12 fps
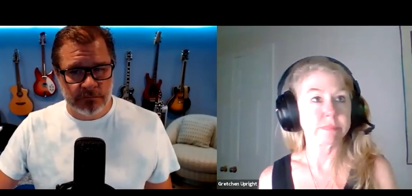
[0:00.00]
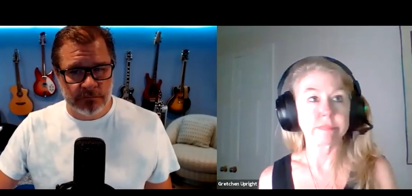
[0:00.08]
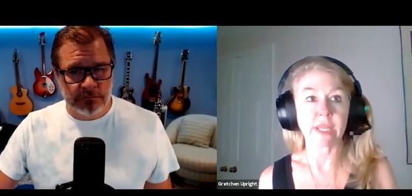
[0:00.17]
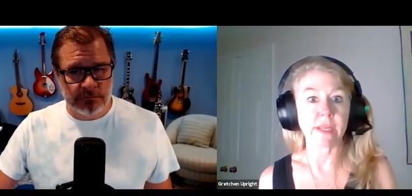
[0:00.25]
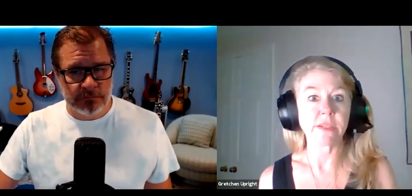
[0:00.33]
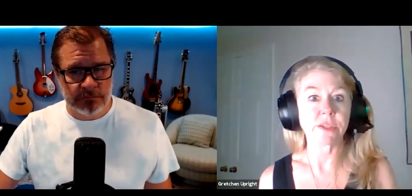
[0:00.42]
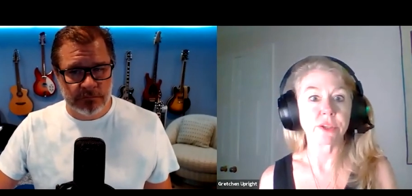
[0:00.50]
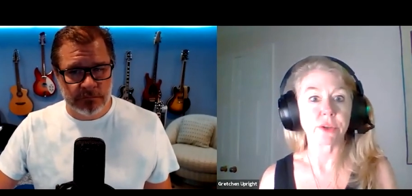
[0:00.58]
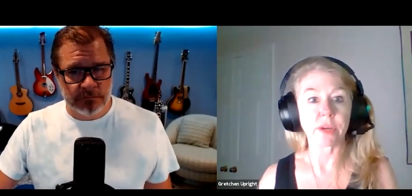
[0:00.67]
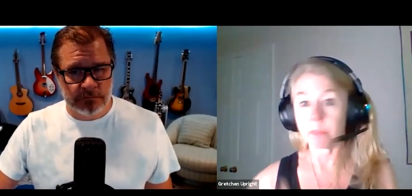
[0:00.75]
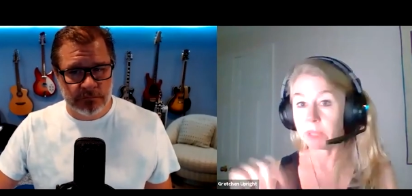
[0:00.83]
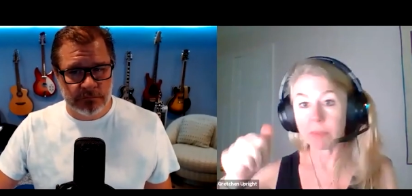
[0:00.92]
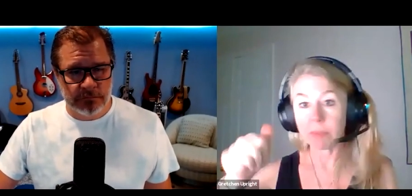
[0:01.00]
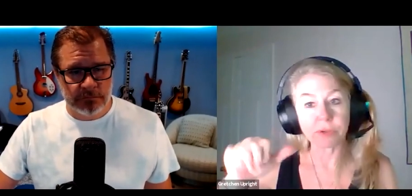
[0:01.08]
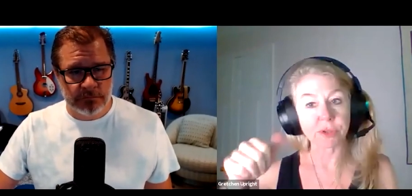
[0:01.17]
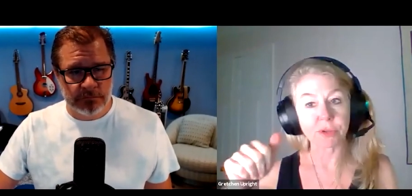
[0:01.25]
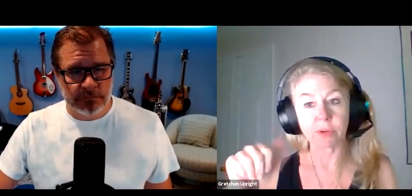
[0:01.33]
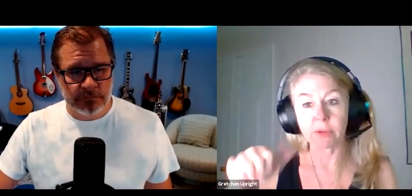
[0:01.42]
Speaker 1: and Instagram, people are
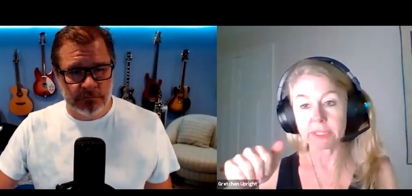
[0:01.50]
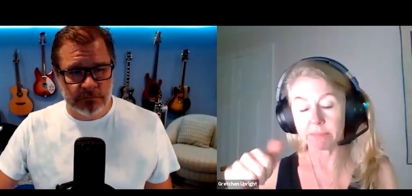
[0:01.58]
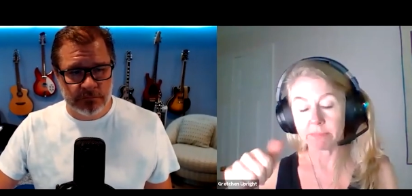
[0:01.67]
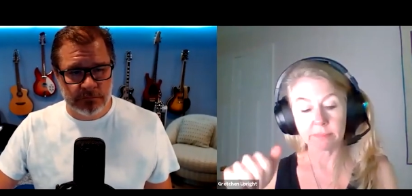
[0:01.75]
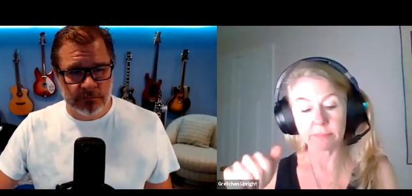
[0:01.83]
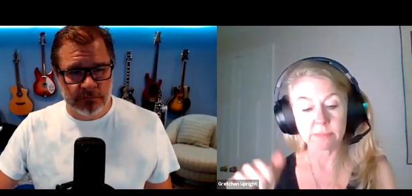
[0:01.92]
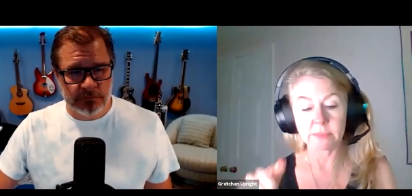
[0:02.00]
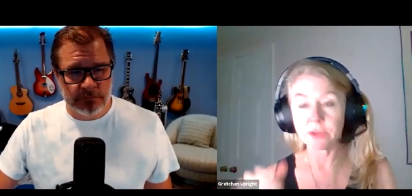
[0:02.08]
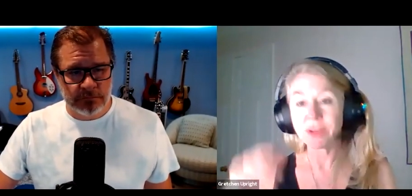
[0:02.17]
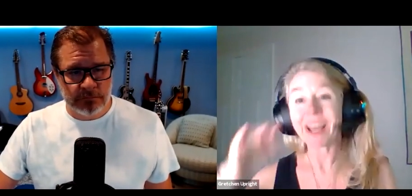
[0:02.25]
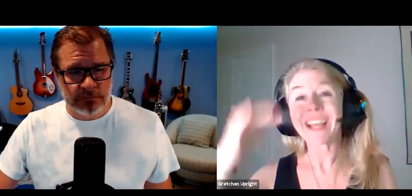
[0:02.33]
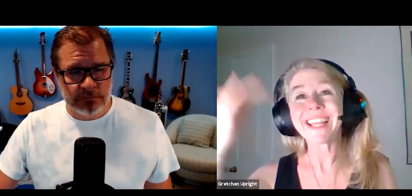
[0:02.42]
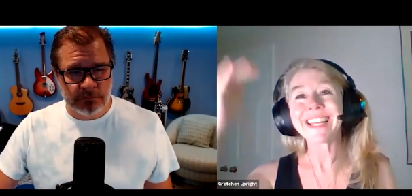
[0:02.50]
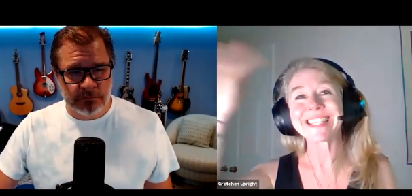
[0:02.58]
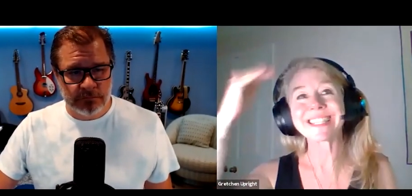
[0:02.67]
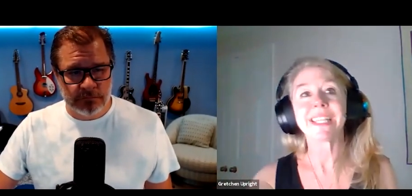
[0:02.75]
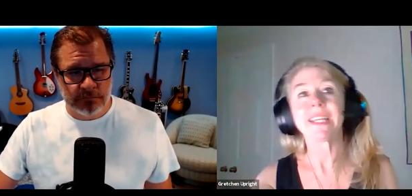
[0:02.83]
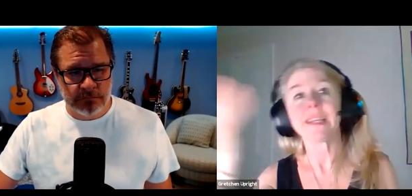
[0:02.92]
scrolling they're not going to
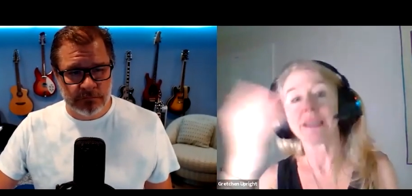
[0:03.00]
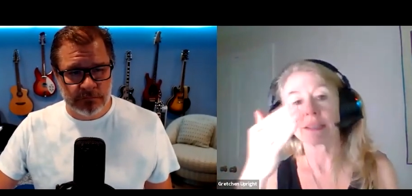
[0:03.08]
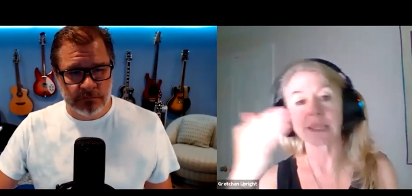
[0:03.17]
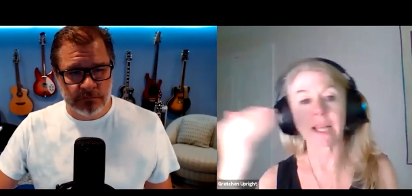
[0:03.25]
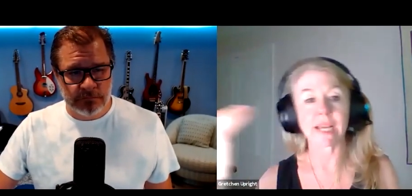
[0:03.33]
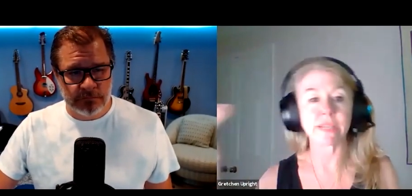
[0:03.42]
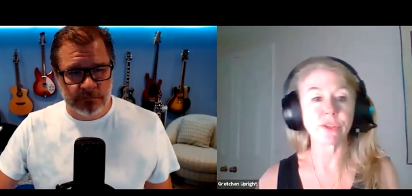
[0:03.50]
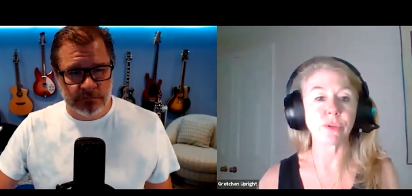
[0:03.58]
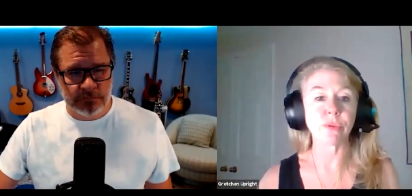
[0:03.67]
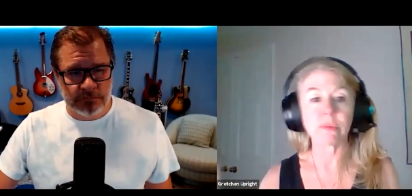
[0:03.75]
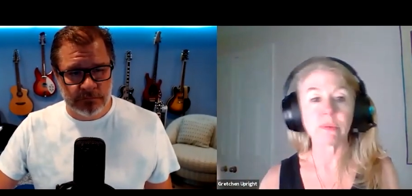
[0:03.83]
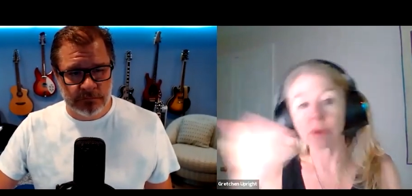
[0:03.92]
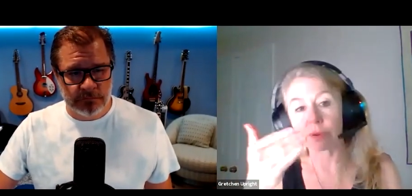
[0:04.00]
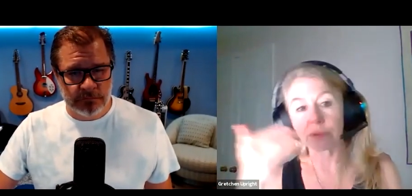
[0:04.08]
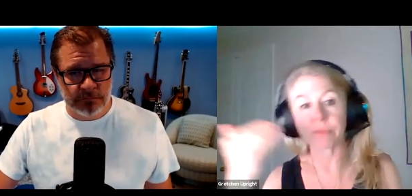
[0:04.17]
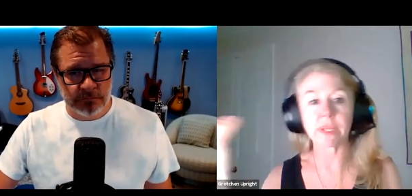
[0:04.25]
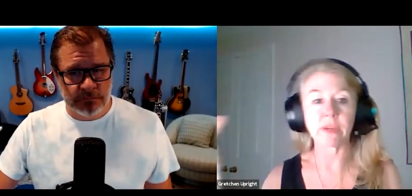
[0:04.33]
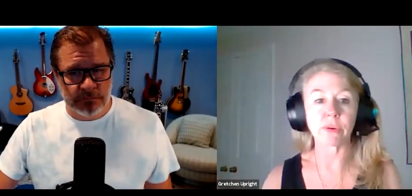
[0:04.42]
see slide two or
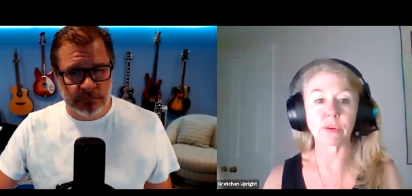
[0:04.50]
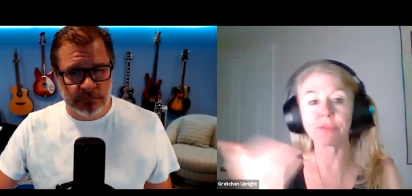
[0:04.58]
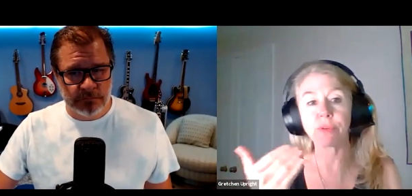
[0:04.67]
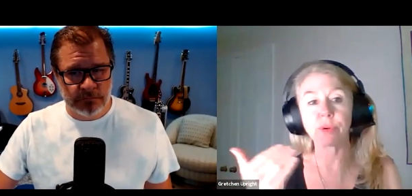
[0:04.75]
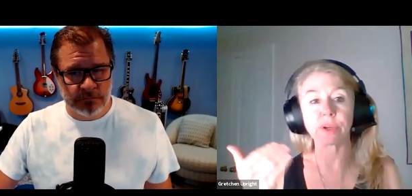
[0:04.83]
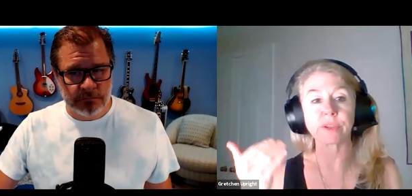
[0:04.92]
three or four.